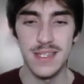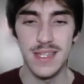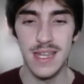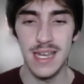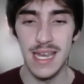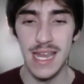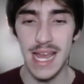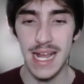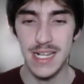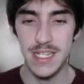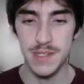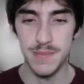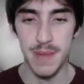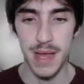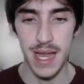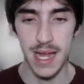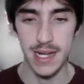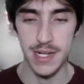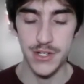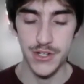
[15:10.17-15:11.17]
next
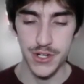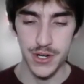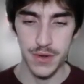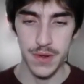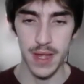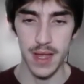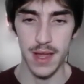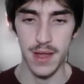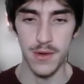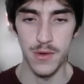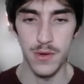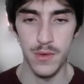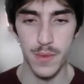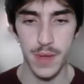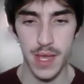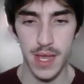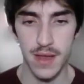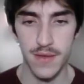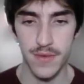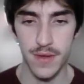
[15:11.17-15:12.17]
match. Okay, who do
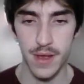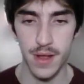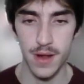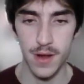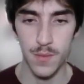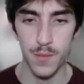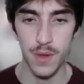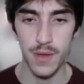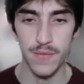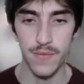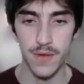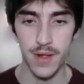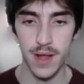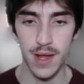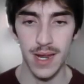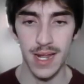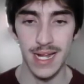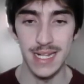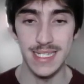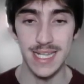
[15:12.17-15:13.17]
we have here? We've
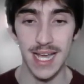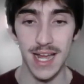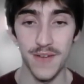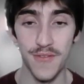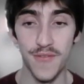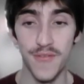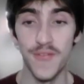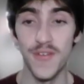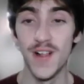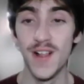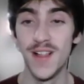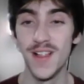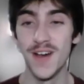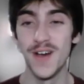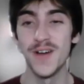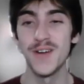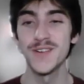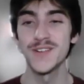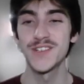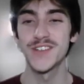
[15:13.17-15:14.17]
got a
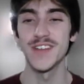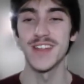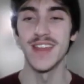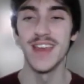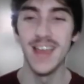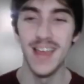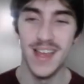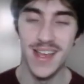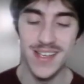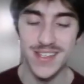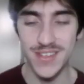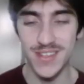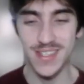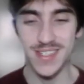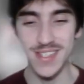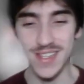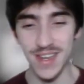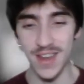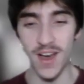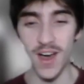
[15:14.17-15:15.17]
Typhlosion. So
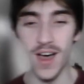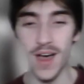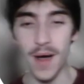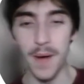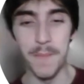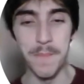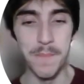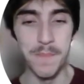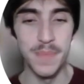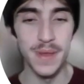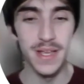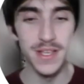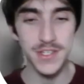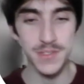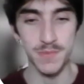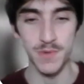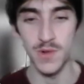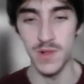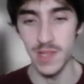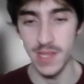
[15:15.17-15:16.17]
this is an
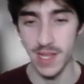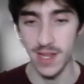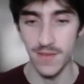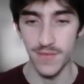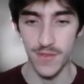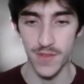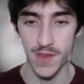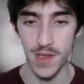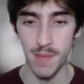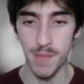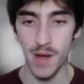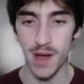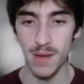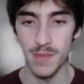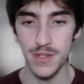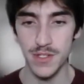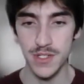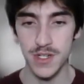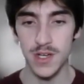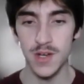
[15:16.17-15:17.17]
abysmal lead for the
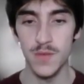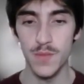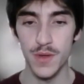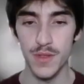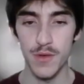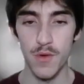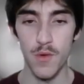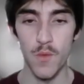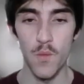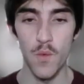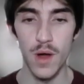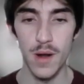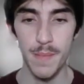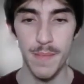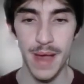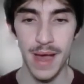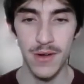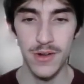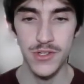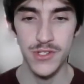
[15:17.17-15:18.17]
Abomasnow. We throw one
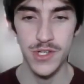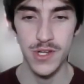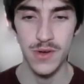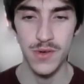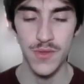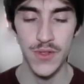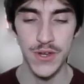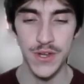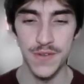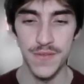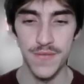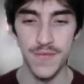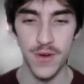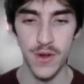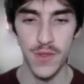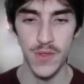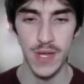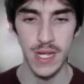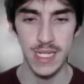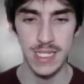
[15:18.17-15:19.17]
Powder Snow, then
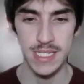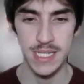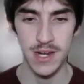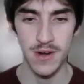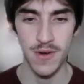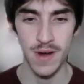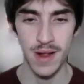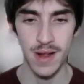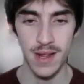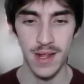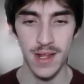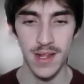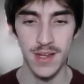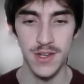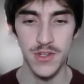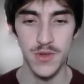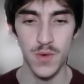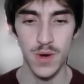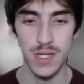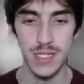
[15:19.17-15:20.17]
defer the Incinerate
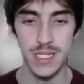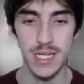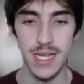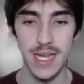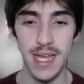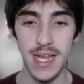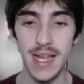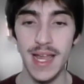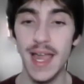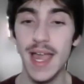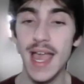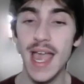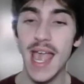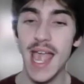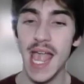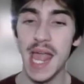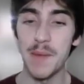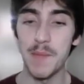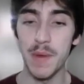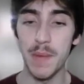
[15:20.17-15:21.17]
into our Seaking,
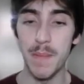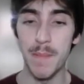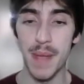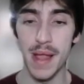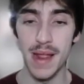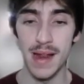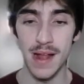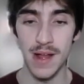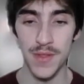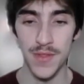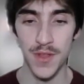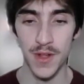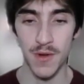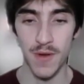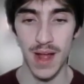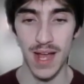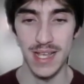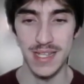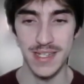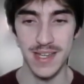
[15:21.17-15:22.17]
and we bait out the
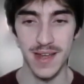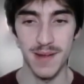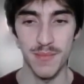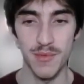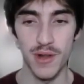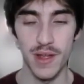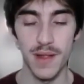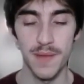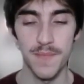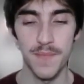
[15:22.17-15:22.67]
Grass type, right?